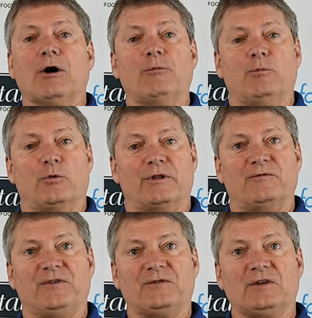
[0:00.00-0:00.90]
more than
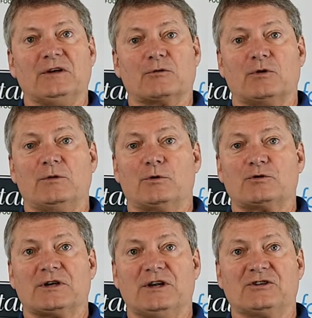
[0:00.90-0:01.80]
15 degree
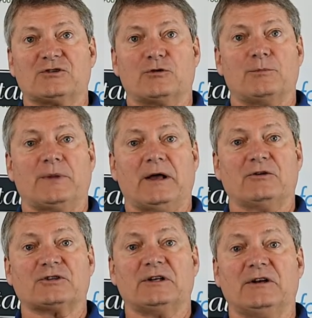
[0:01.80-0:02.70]
rotation or
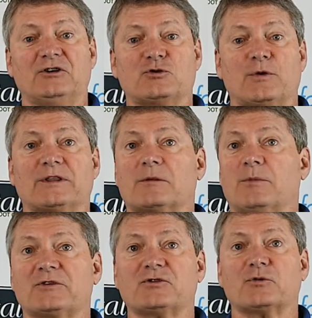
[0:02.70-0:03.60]
imbalance at any joint, the
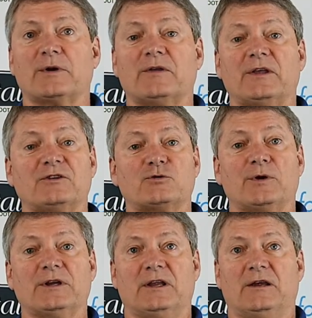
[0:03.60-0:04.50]
muscles around that
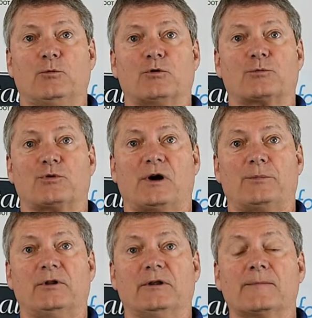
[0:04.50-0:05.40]
joint can't work
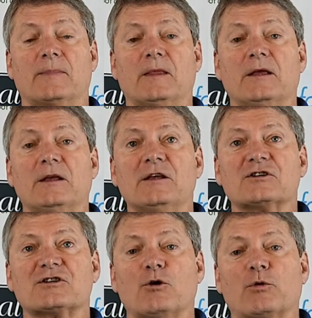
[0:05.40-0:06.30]
properly.
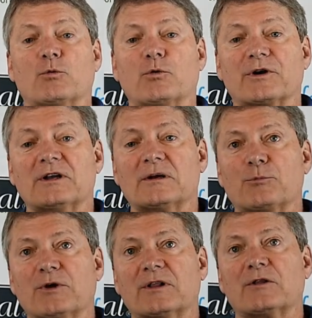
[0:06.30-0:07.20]
So we're working to
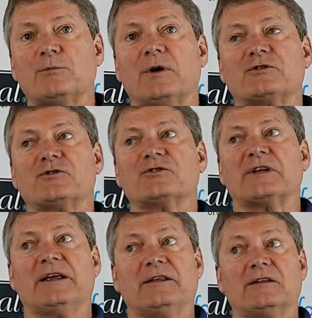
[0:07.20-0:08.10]
bring the muscles
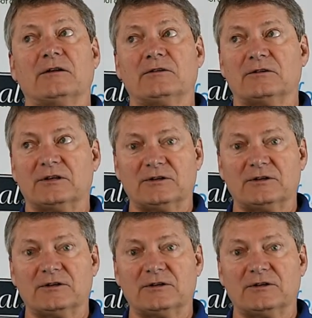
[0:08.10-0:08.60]
and the,